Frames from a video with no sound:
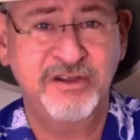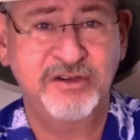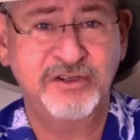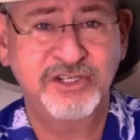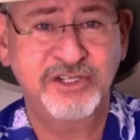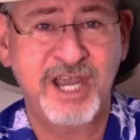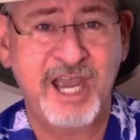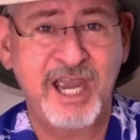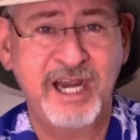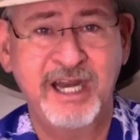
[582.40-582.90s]
their
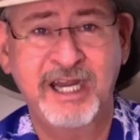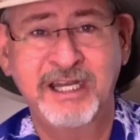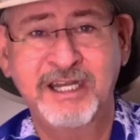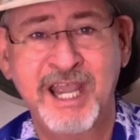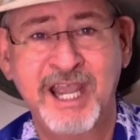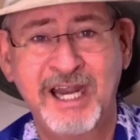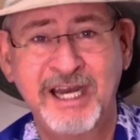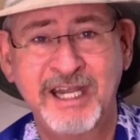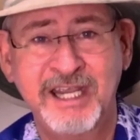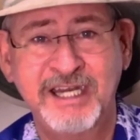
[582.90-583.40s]
site at
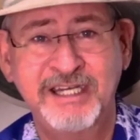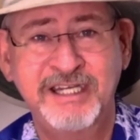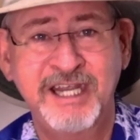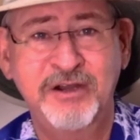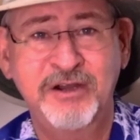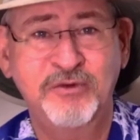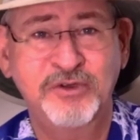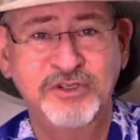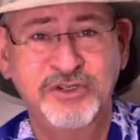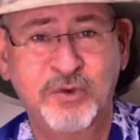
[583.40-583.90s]

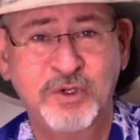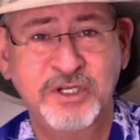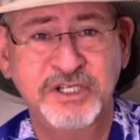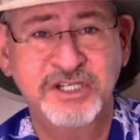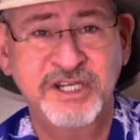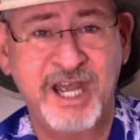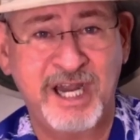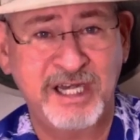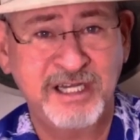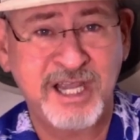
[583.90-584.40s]

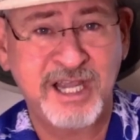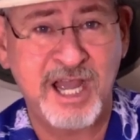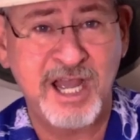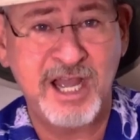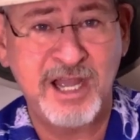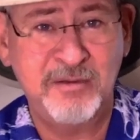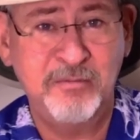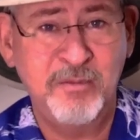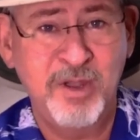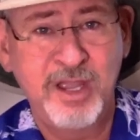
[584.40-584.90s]

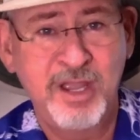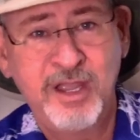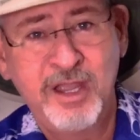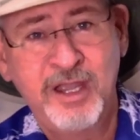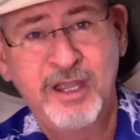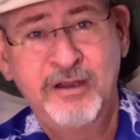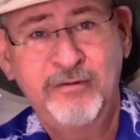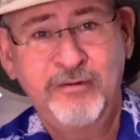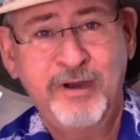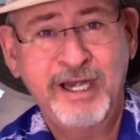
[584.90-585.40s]
calienteresorts.com.
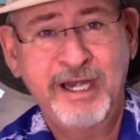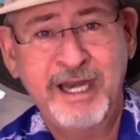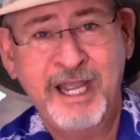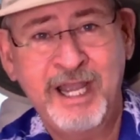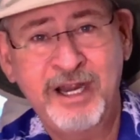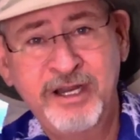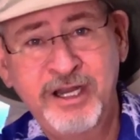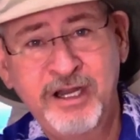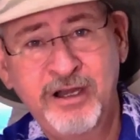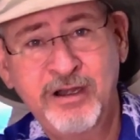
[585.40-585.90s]
right
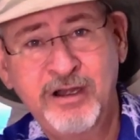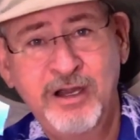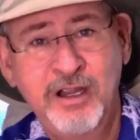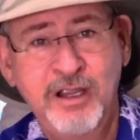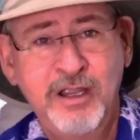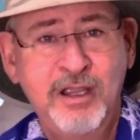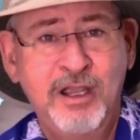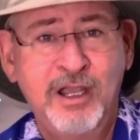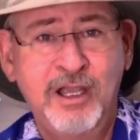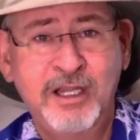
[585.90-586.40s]
down here.
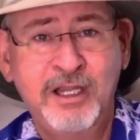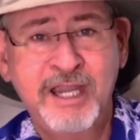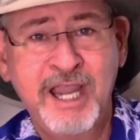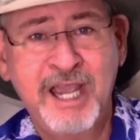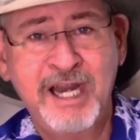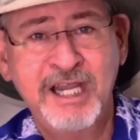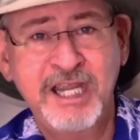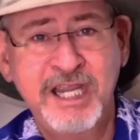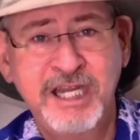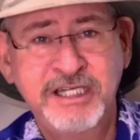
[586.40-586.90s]

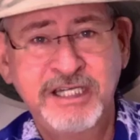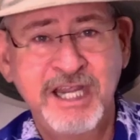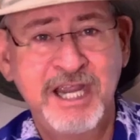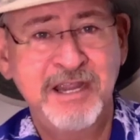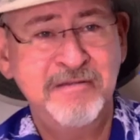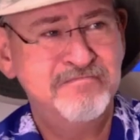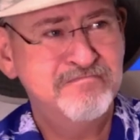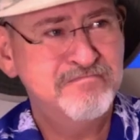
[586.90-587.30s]
Caliente